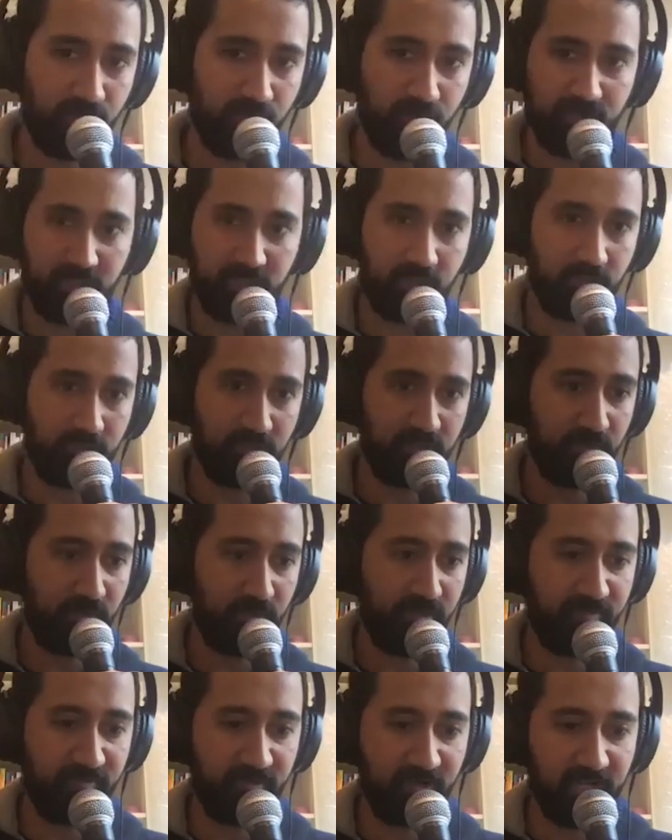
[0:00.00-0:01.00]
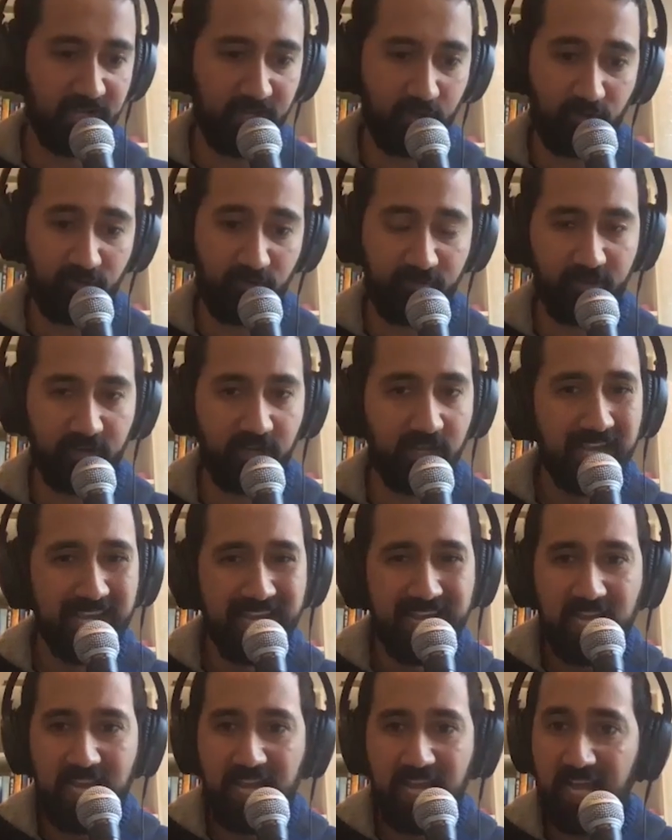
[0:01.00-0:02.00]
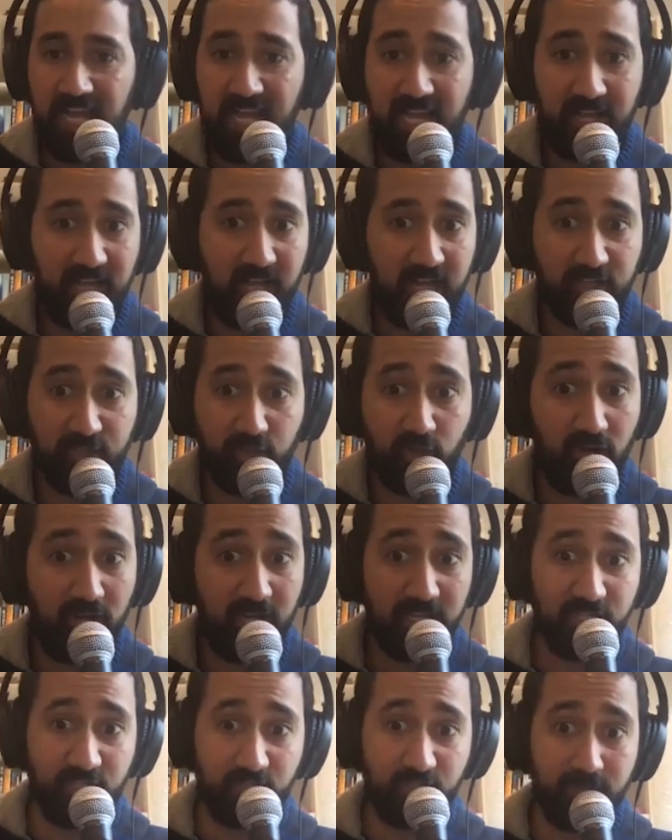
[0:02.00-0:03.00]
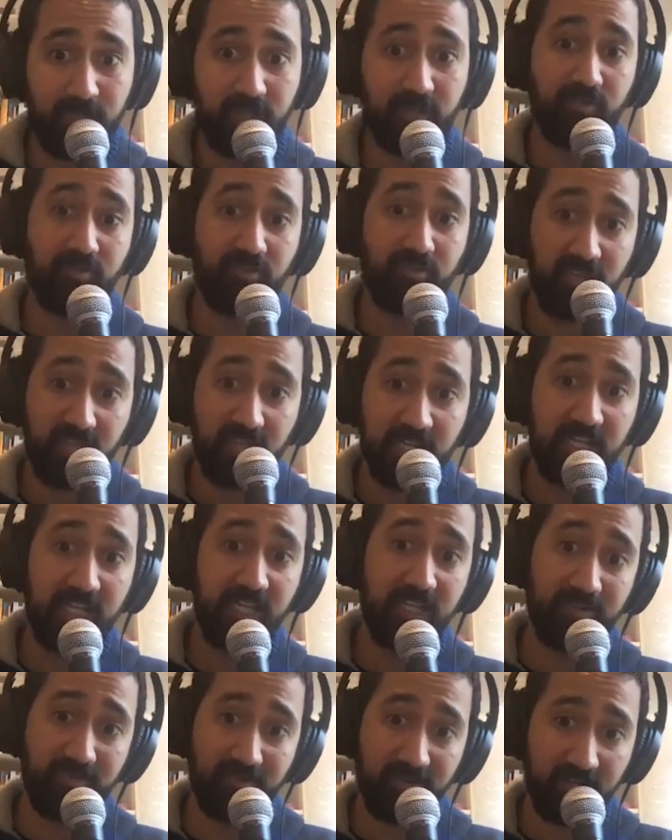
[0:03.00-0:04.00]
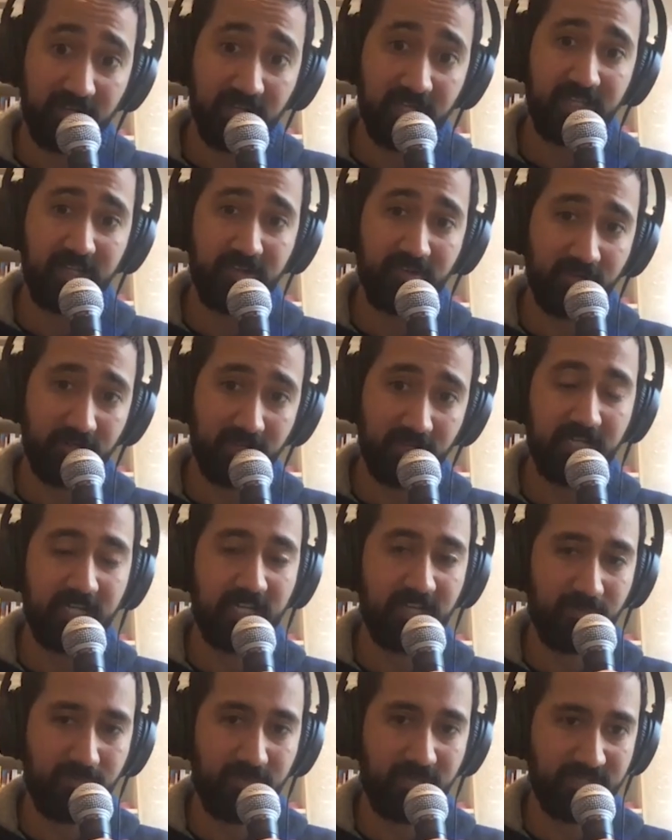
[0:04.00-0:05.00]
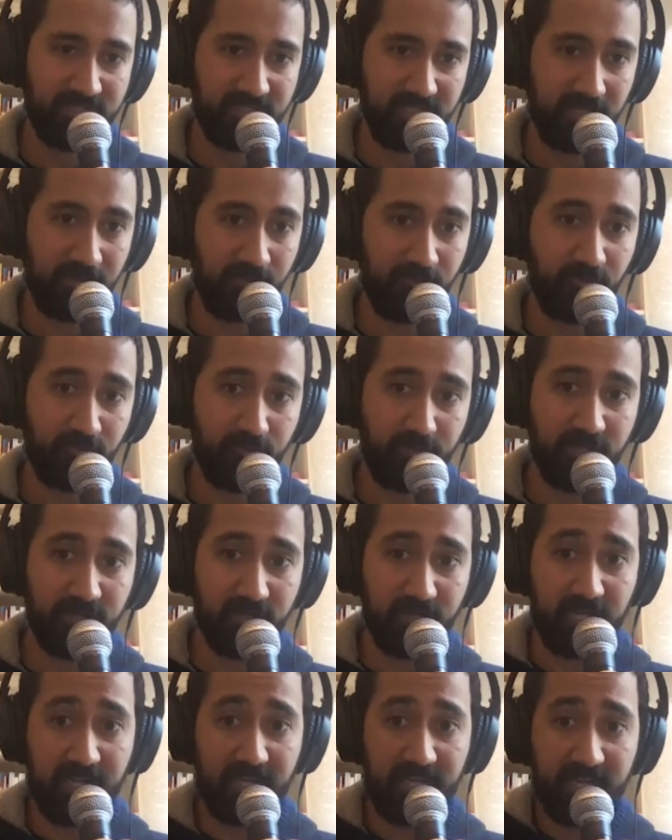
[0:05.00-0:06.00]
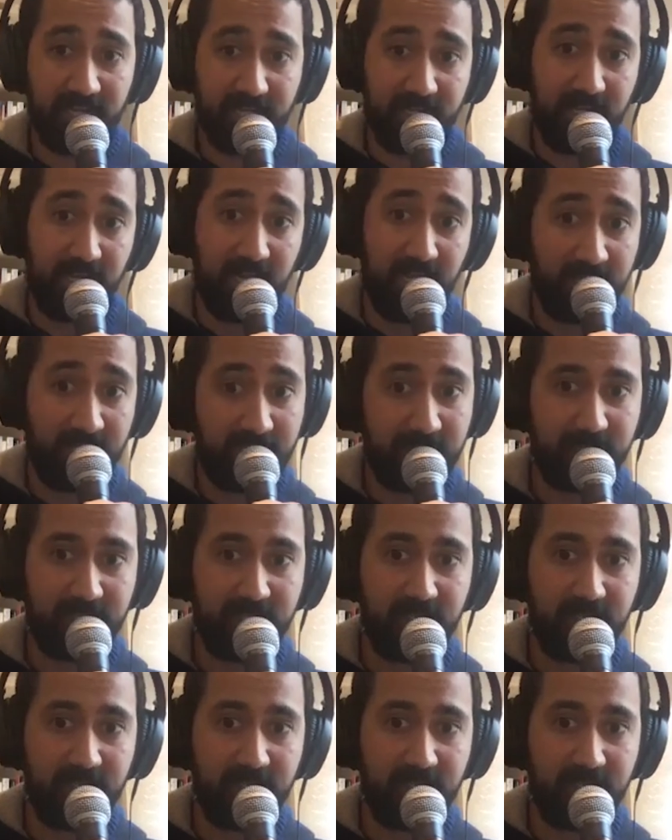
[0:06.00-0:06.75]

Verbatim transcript: music on Spotify, and often a song has to be really, really, really amazing for me to like hit like